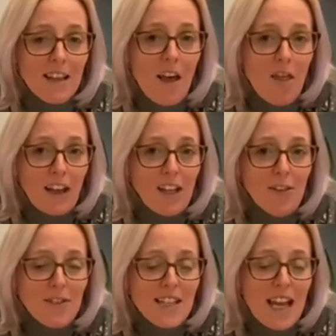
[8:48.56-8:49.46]
Thank
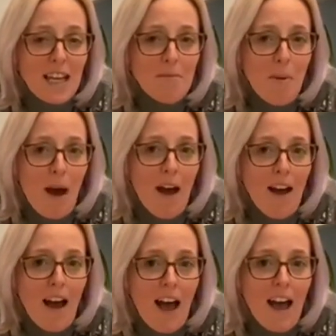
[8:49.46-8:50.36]
you for taking
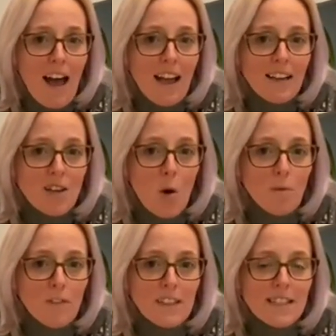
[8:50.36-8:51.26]
part and
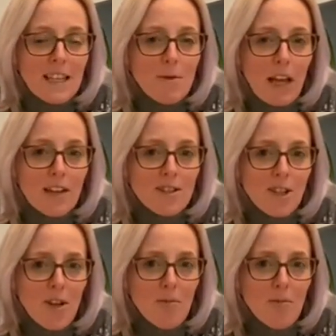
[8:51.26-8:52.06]
hopefully see you again soon.